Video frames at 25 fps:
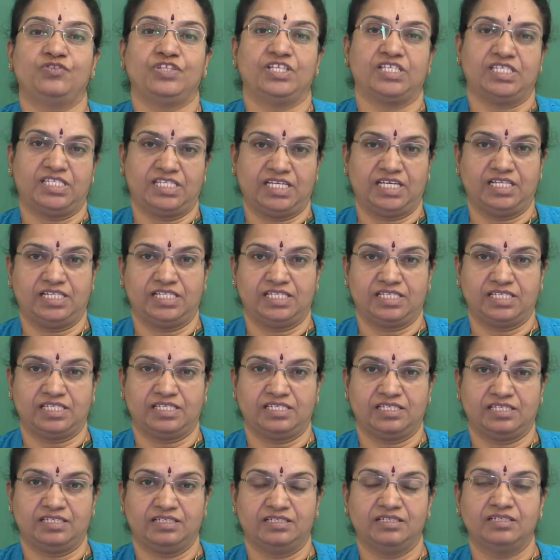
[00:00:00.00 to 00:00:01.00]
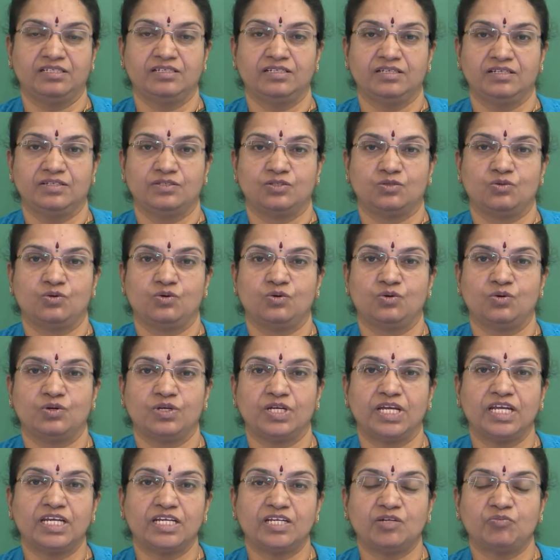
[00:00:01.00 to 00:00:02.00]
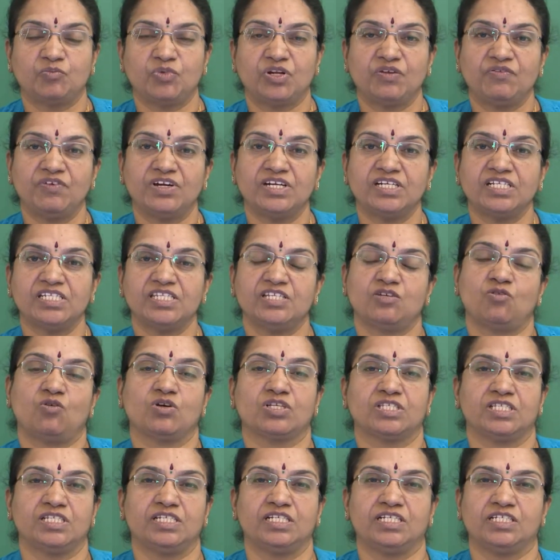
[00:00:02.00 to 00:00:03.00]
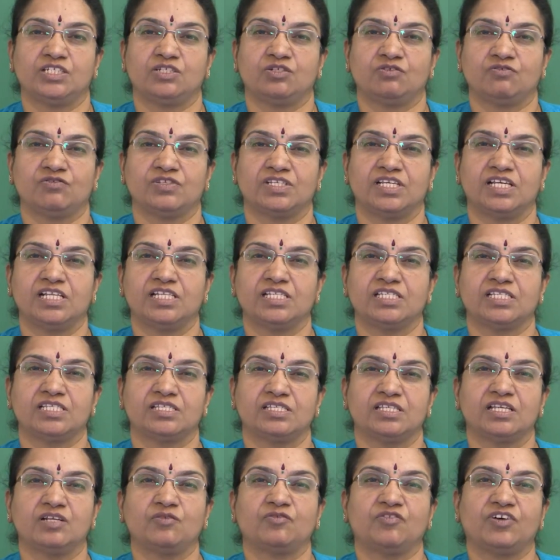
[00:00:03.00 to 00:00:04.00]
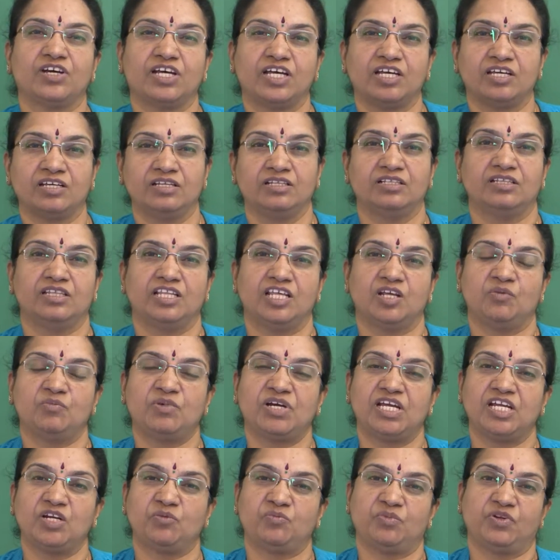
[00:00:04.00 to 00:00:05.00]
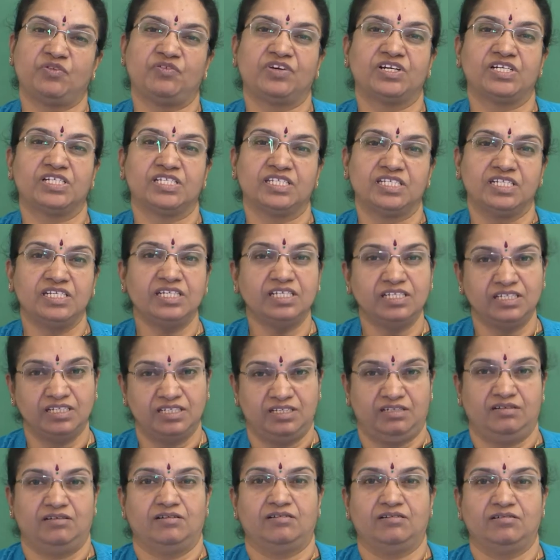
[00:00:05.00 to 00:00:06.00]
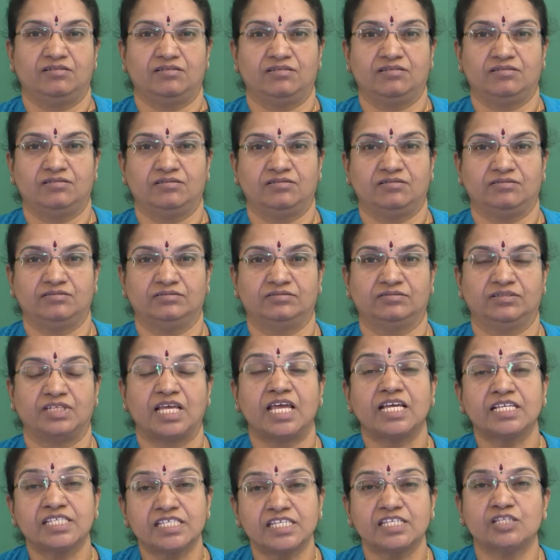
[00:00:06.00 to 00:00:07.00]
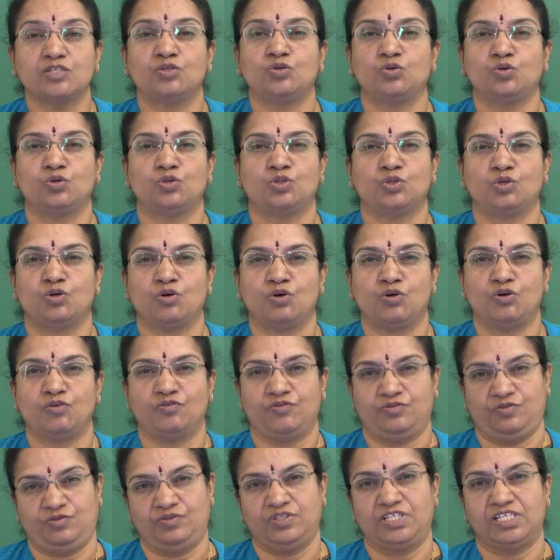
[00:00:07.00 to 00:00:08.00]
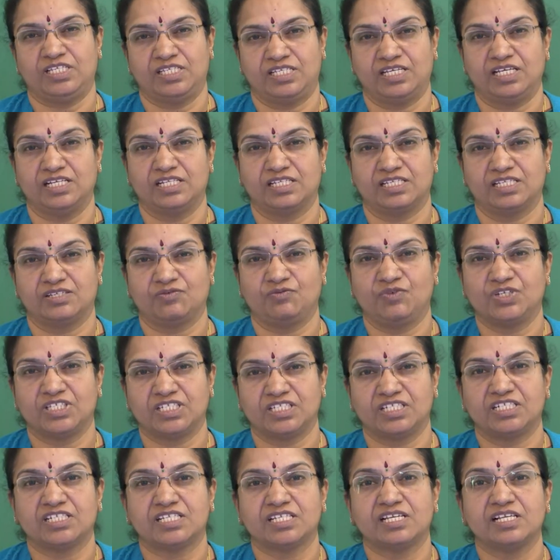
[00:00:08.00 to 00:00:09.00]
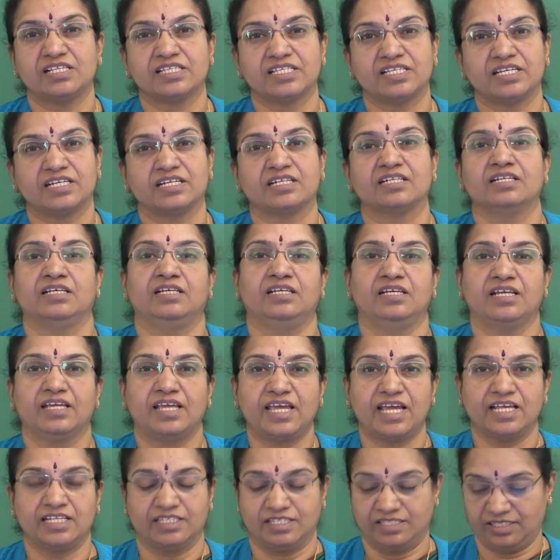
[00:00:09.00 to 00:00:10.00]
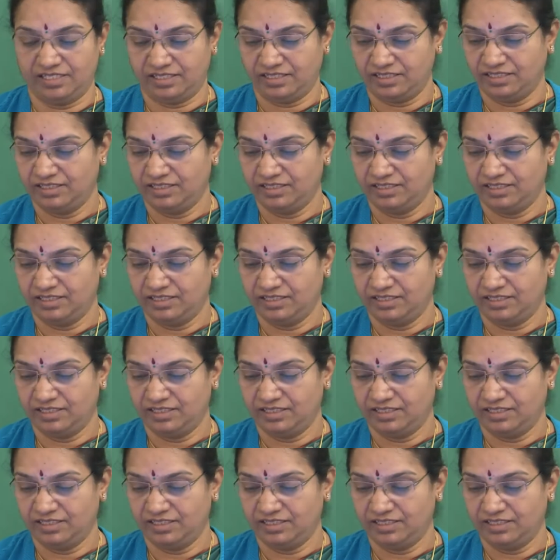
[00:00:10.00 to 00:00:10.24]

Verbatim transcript: the cells. So, it prevents the oxidation of cells, thereby, thereby it prevents the Uh, excess growth of the cells, which results in cancer.